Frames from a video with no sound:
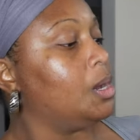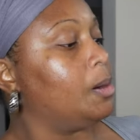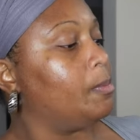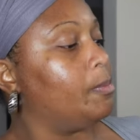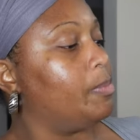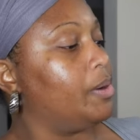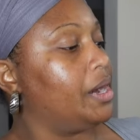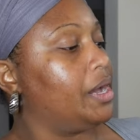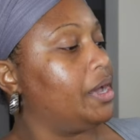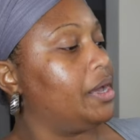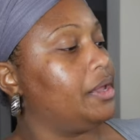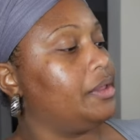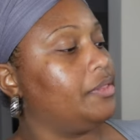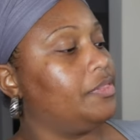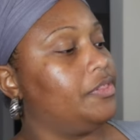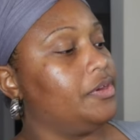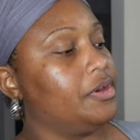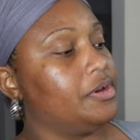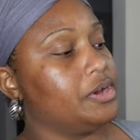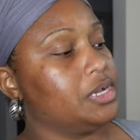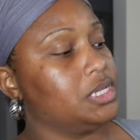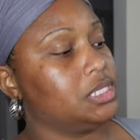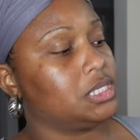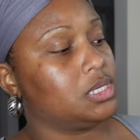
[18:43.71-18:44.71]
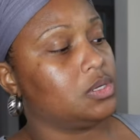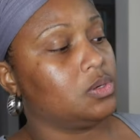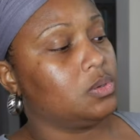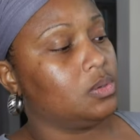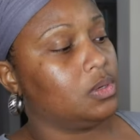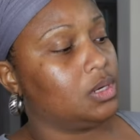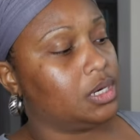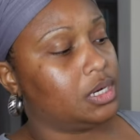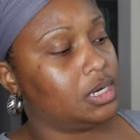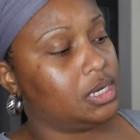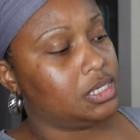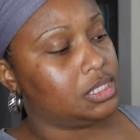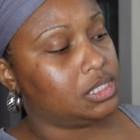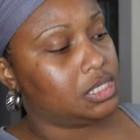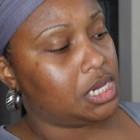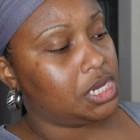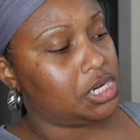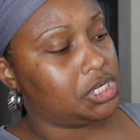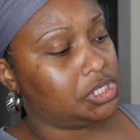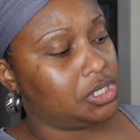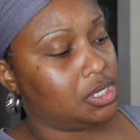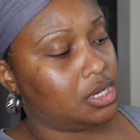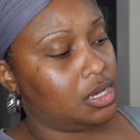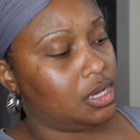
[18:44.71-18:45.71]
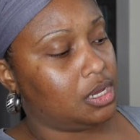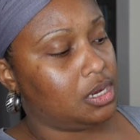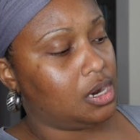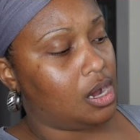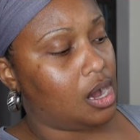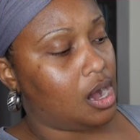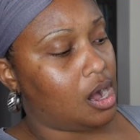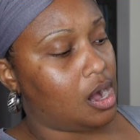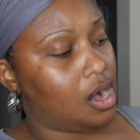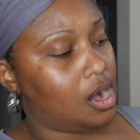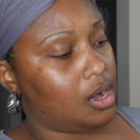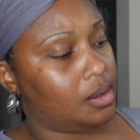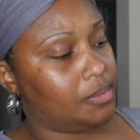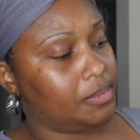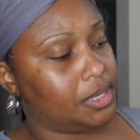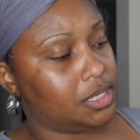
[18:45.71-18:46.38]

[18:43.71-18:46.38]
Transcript: But there is an organization, um,